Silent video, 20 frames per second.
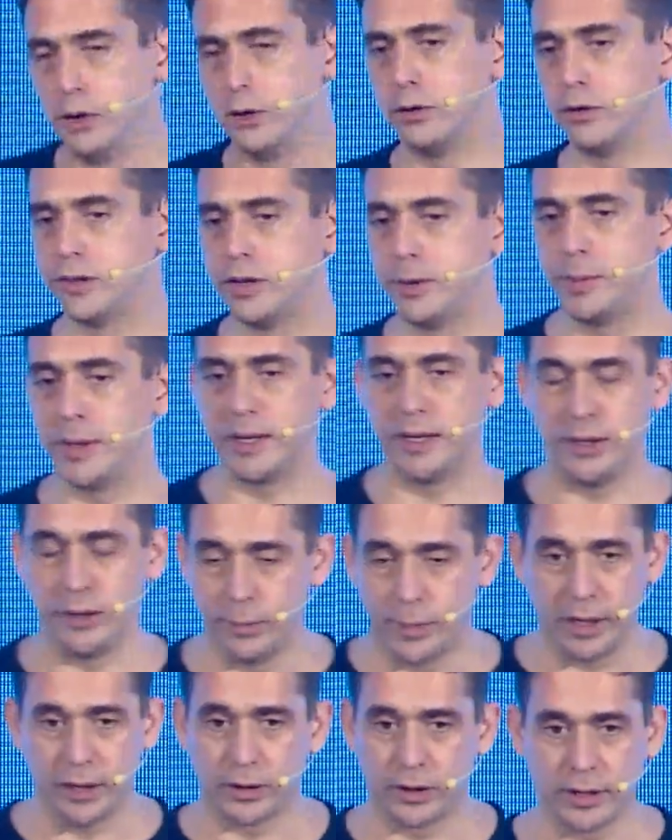typically you
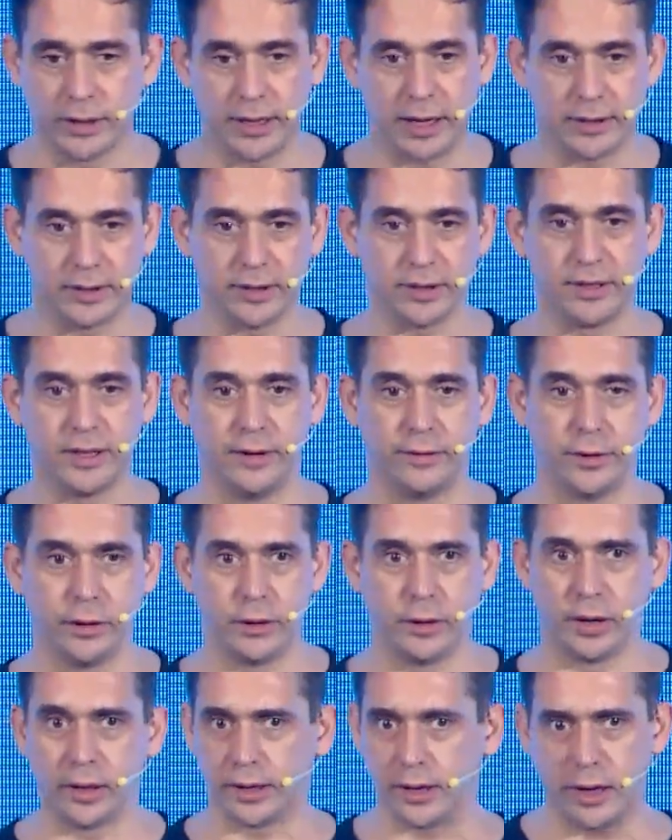might look at that to see if
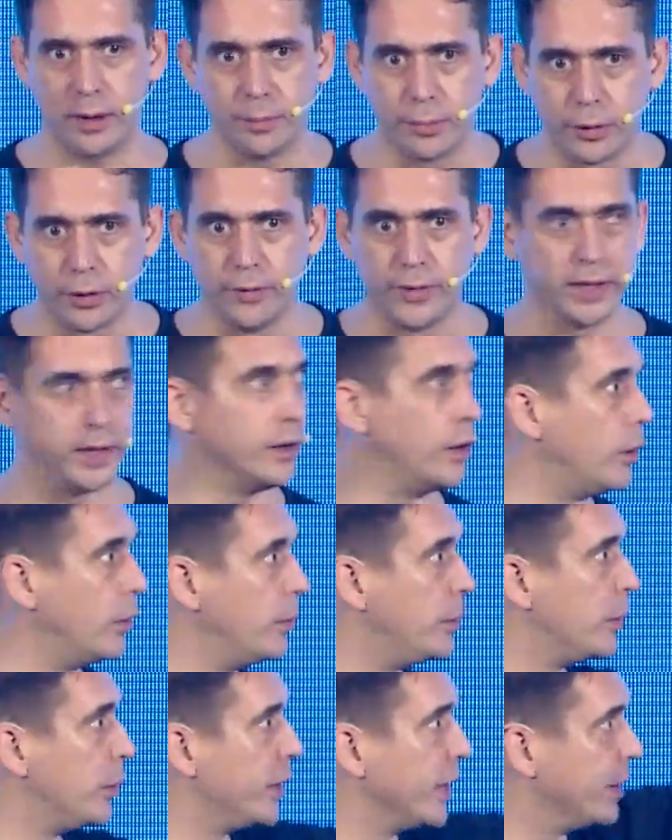you're improving the
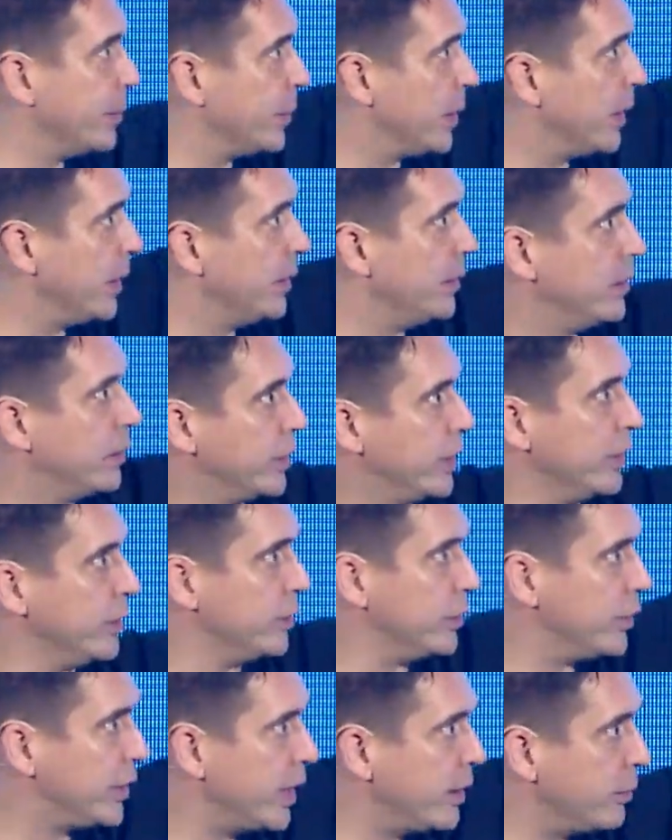onboarding by looking at
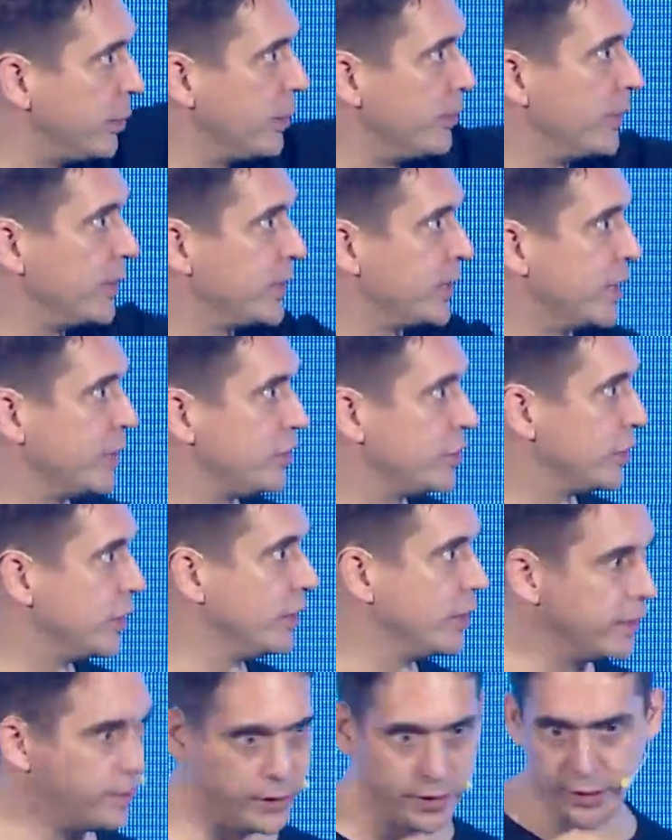your day one
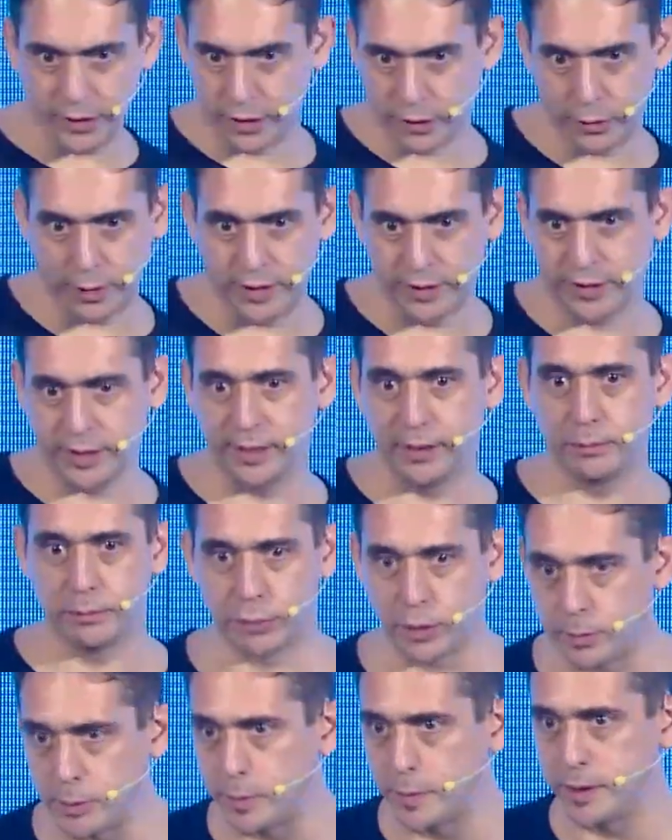retention. If it's increasing,
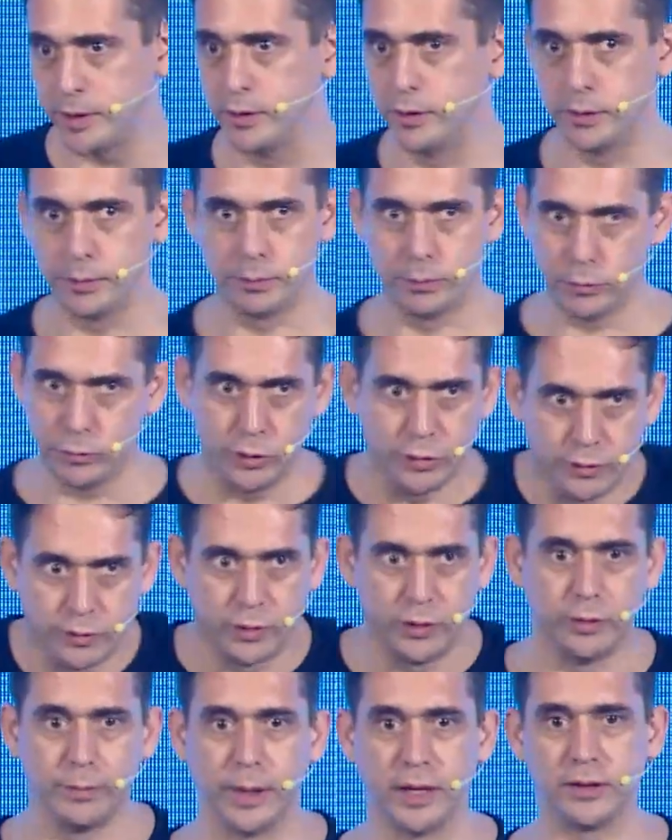probably
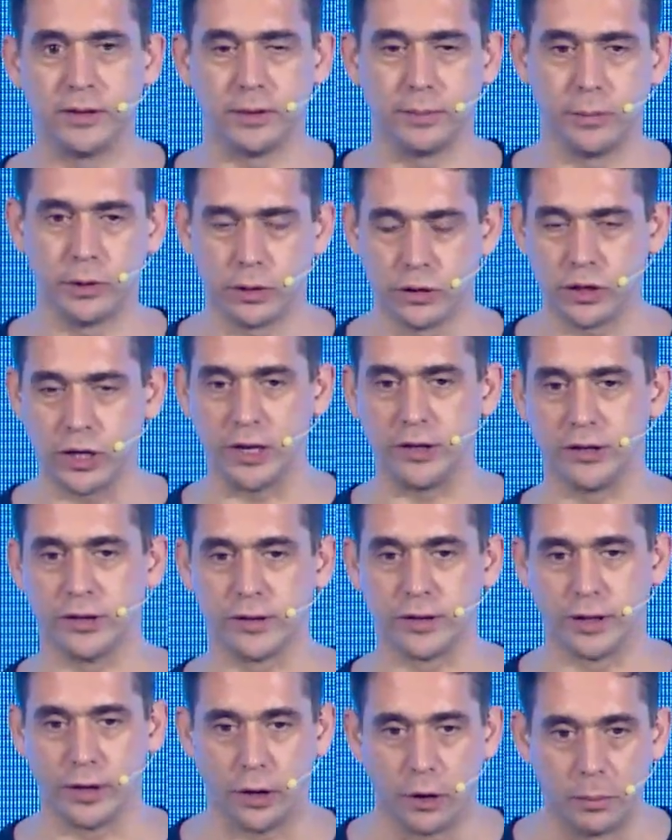you've made some good changes
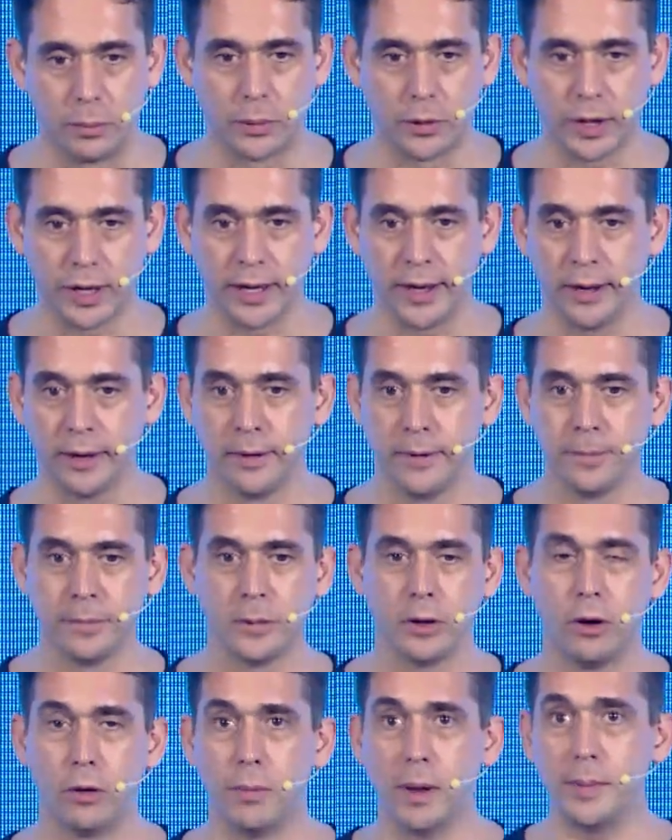to the onboarding.
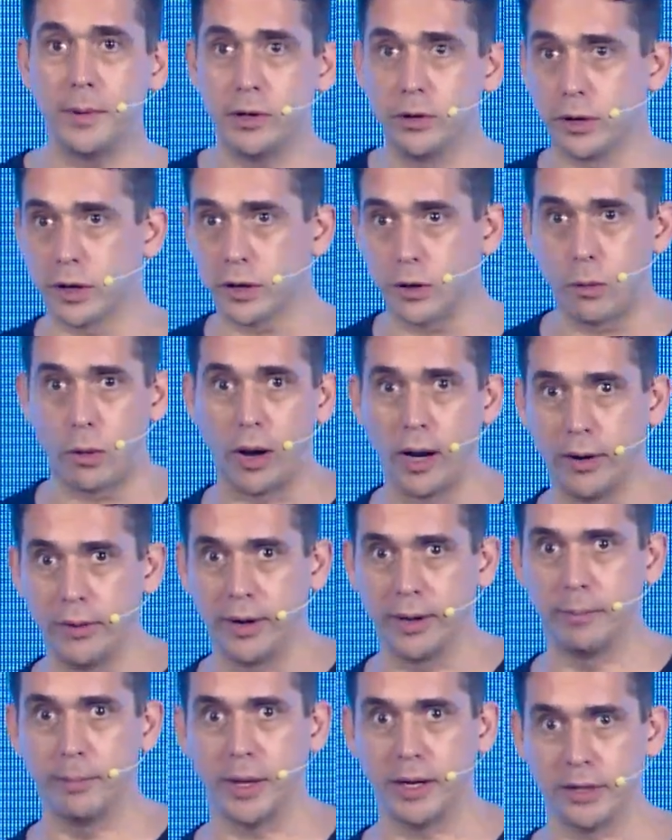Or maybe you're
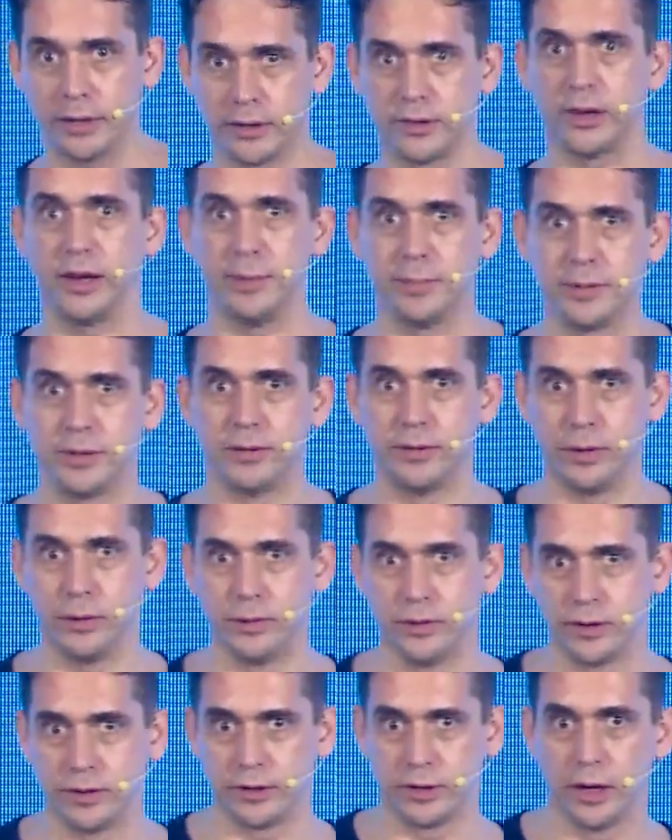acquiring better types of
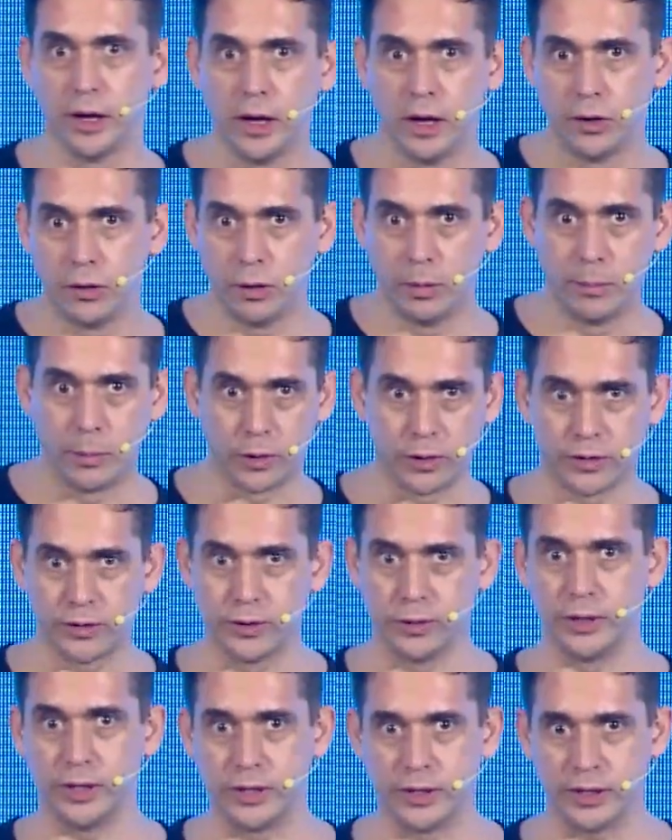users who are more
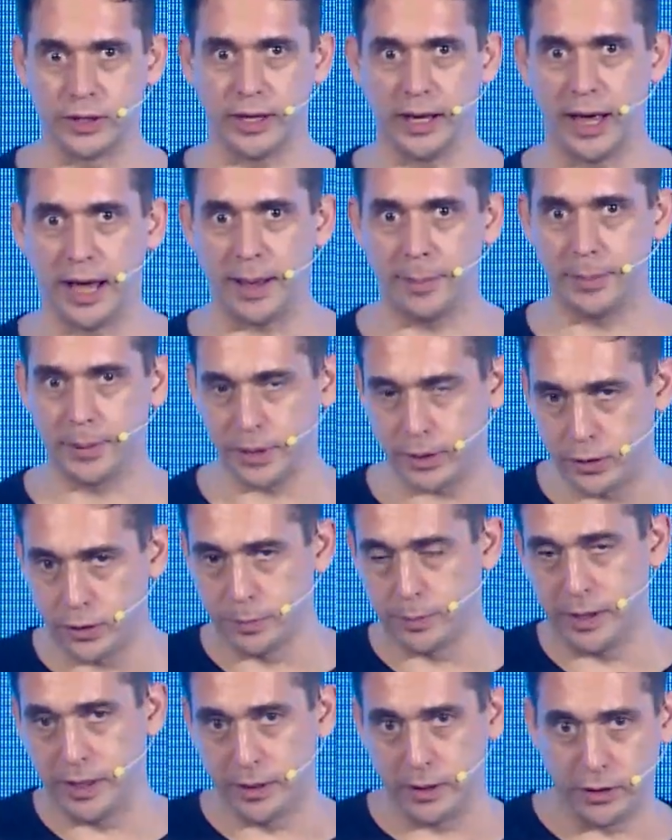suited to the app. It
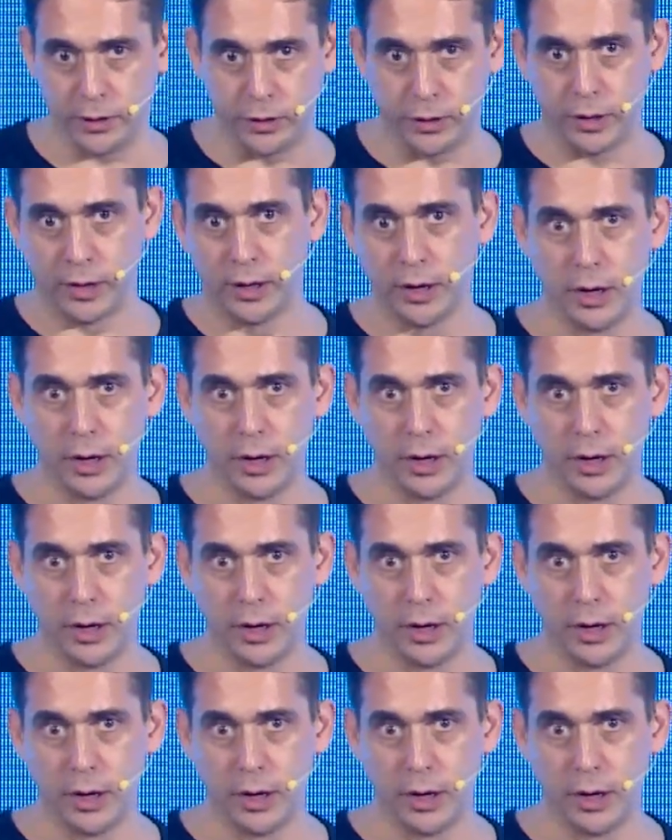could mean that your